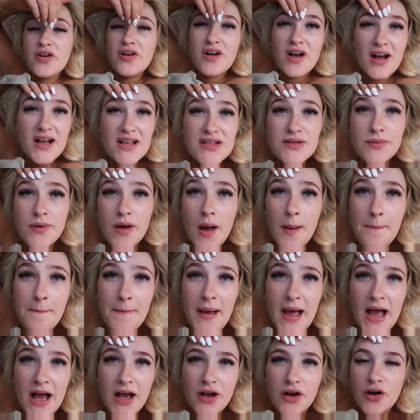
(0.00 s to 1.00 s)
So guys, we are
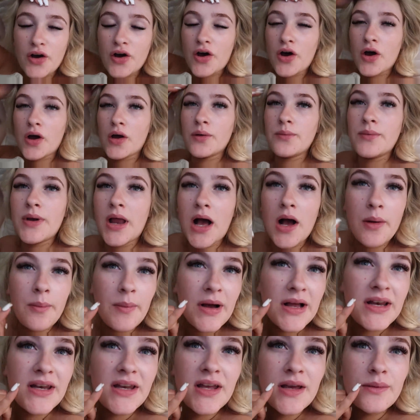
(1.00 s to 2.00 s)
back home now.
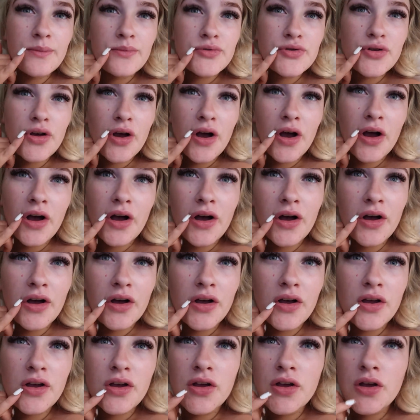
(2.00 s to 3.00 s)
My lips
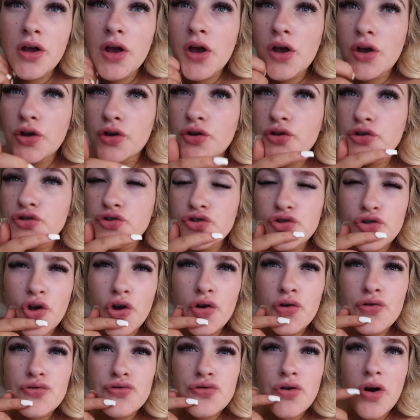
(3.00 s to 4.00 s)
are
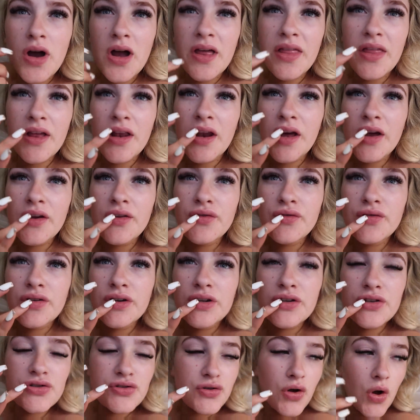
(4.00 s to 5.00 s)
so dry, they're like
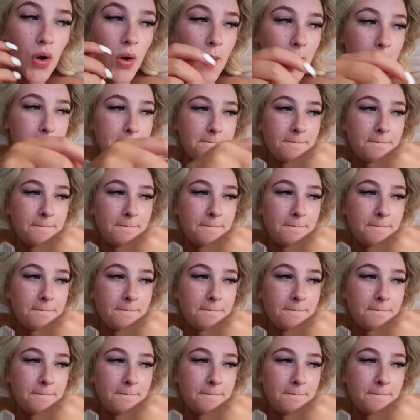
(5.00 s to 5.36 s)
really sore.